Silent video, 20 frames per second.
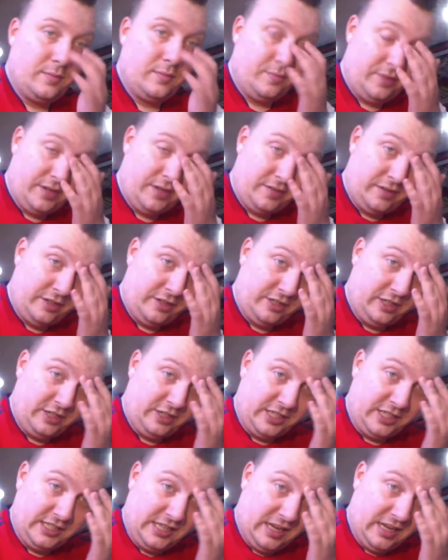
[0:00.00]
Van der Vaart
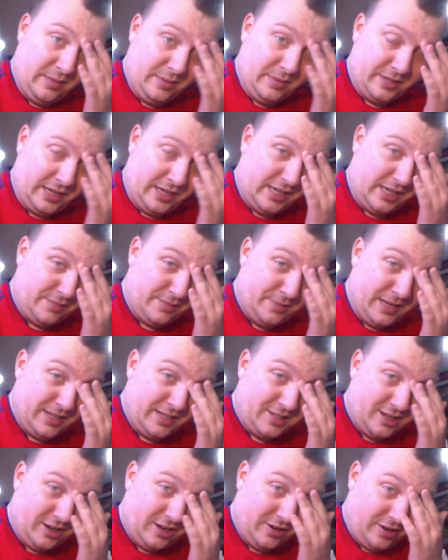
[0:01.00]
asking a Mercedes-Benz
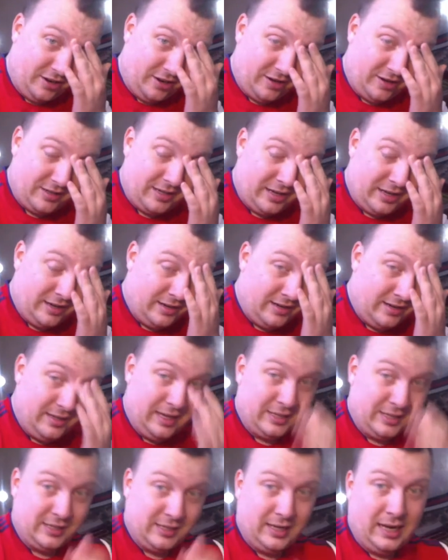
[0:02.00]
logo.
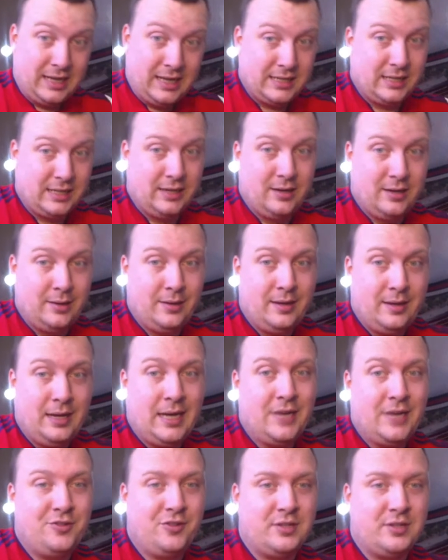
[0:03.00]
As
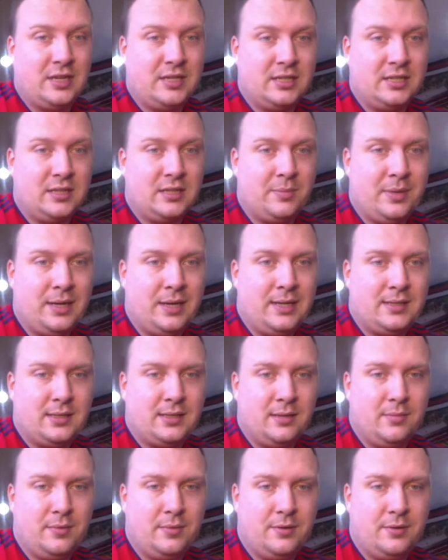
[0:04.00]
Andrew says, it's a peace
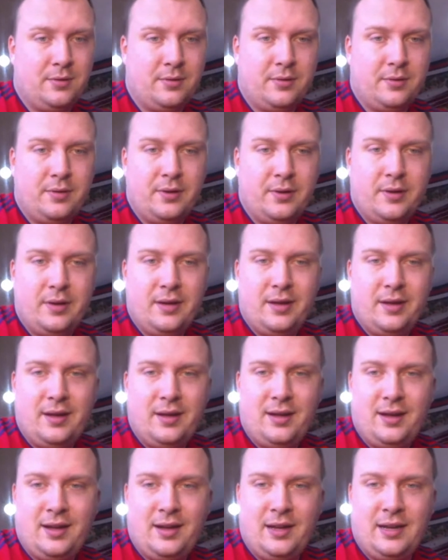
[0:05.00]
symbol.
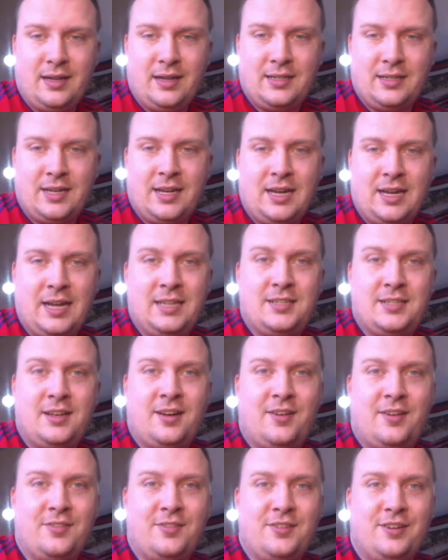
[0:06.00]
And as it gets
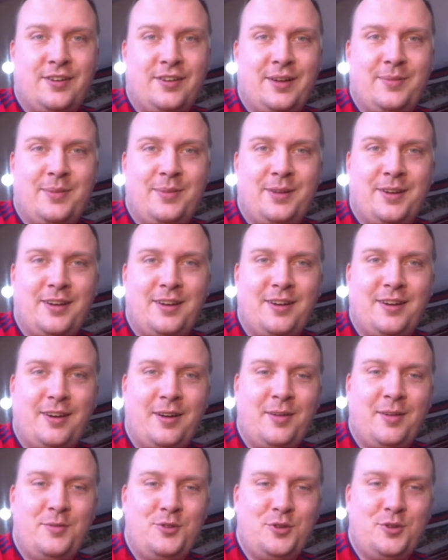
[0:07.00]
half time, I
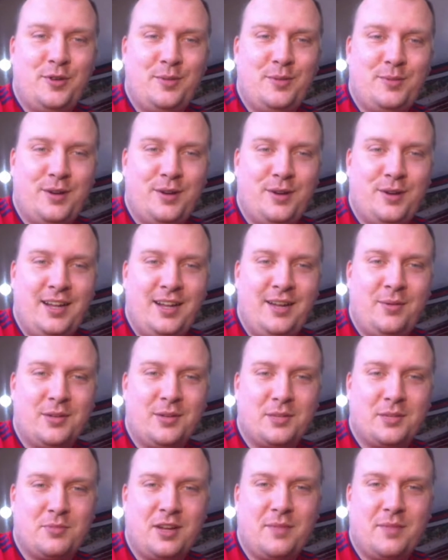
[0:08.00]
am joined by Leon
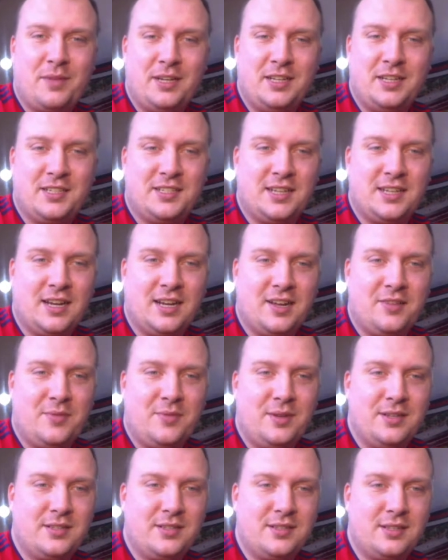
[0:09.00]
with me in a second.
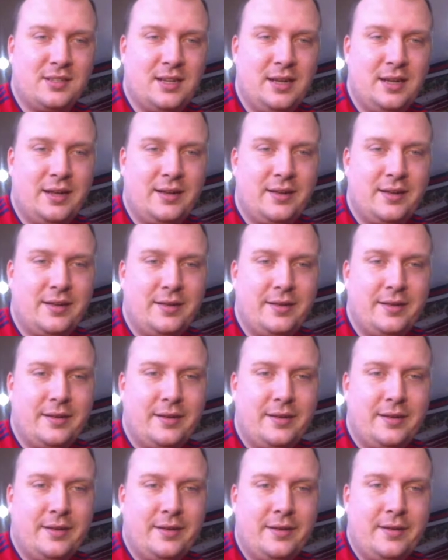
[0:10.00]
So,
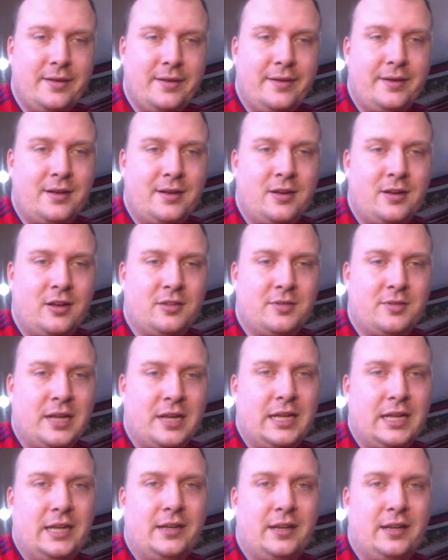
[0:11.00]
can't stand
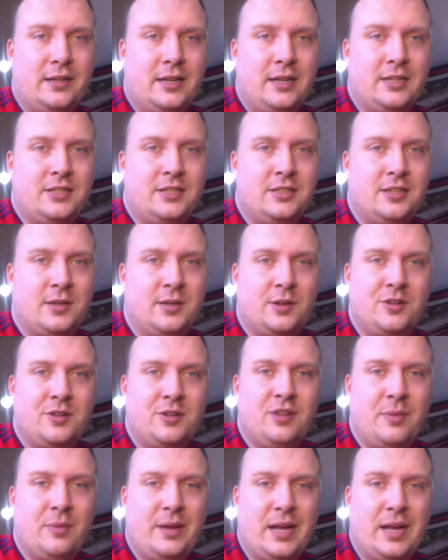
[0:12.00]
out. This is the
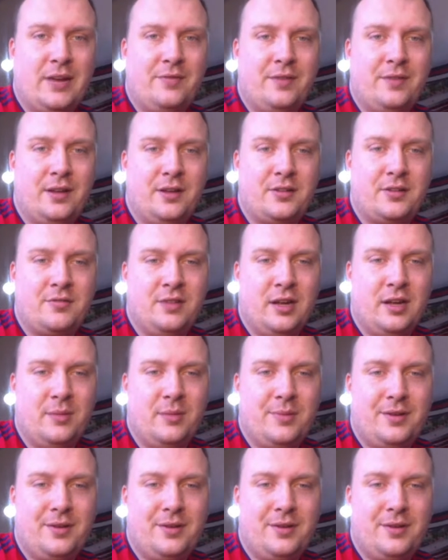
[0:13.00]
crappy advert crap.